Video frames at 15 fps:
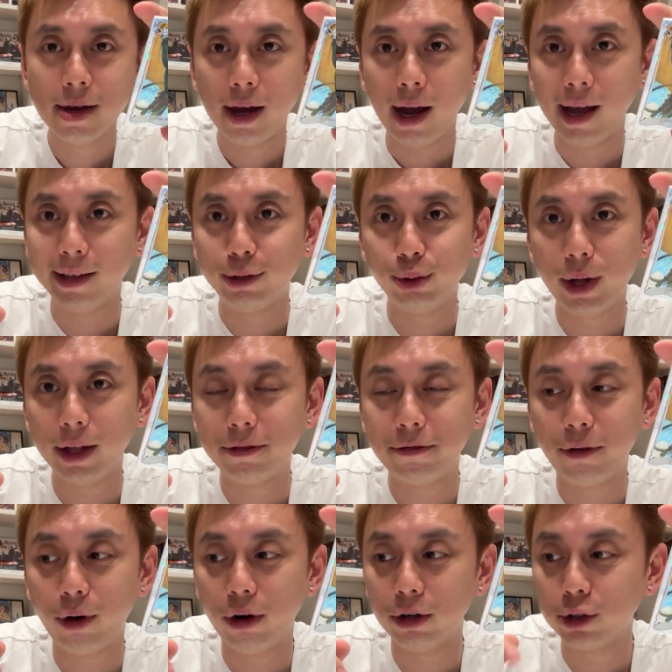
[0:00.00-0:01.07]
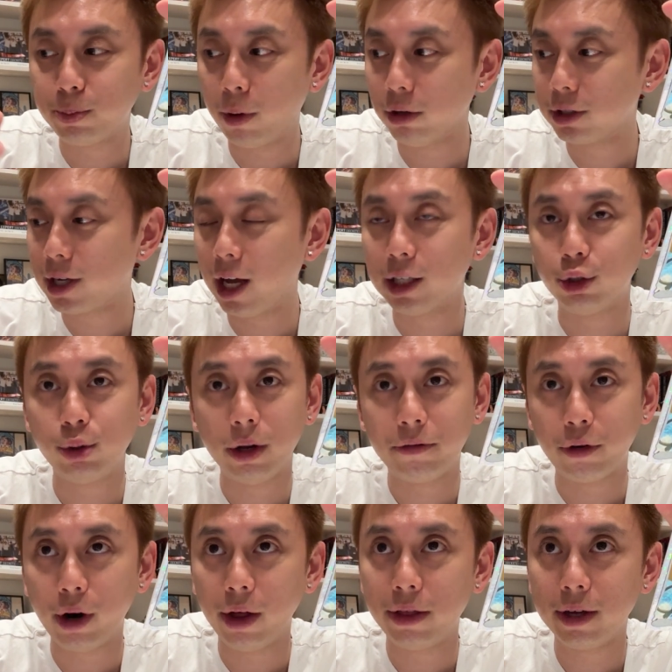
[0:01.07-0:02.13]
I do that for sports cards, I do that
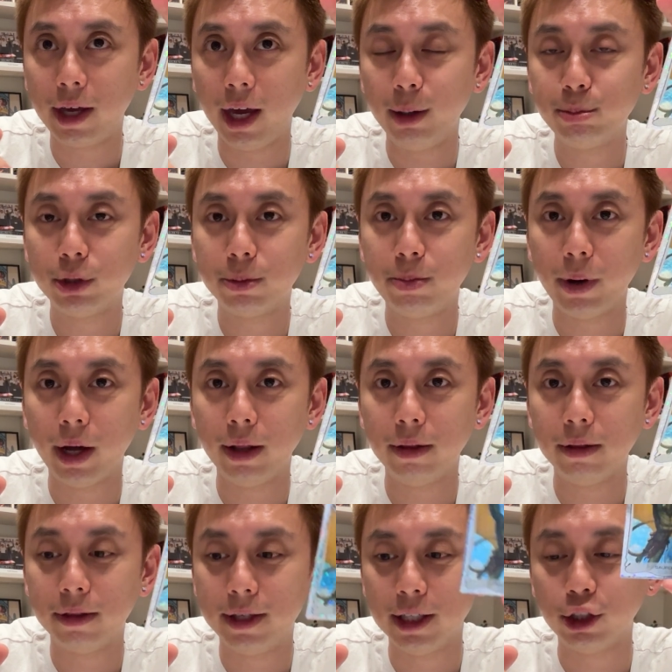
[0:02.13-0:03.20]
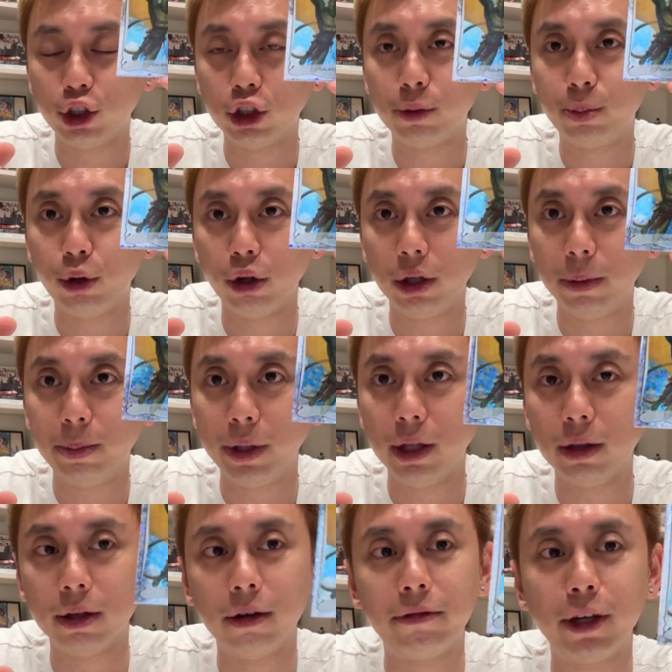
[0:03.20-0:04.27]
for other games, but this has just purely
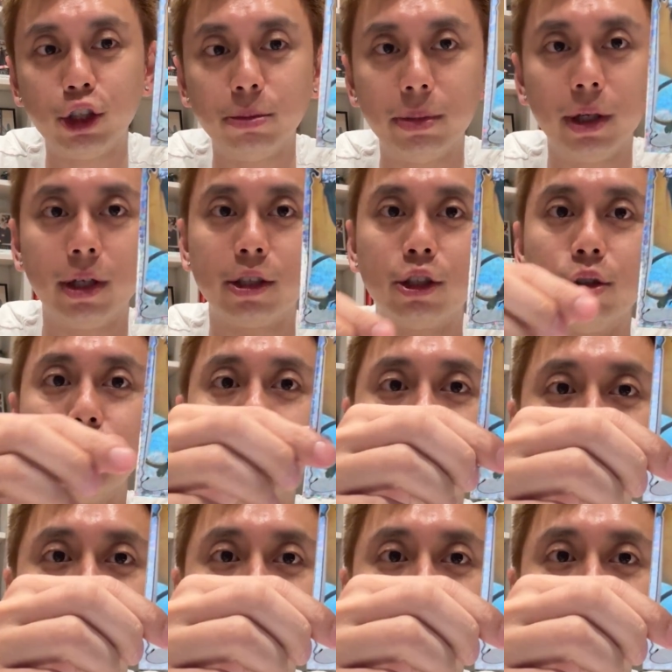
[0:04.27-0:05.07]
been a Flesh and Blood exclusive